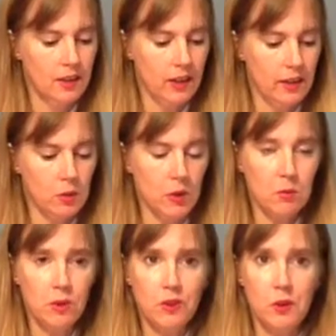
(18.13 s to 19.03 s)
And you want to
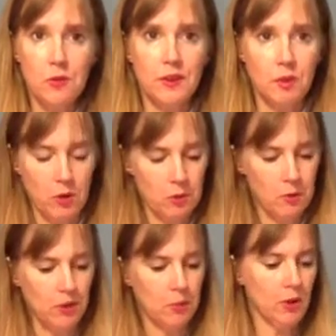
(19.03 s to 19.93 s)
preserve it. You want to
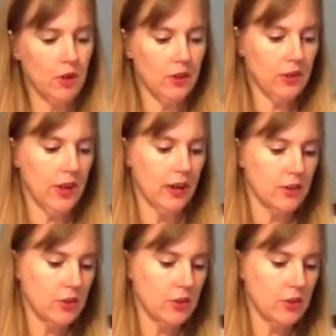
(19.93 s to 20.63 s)
build up a great stash.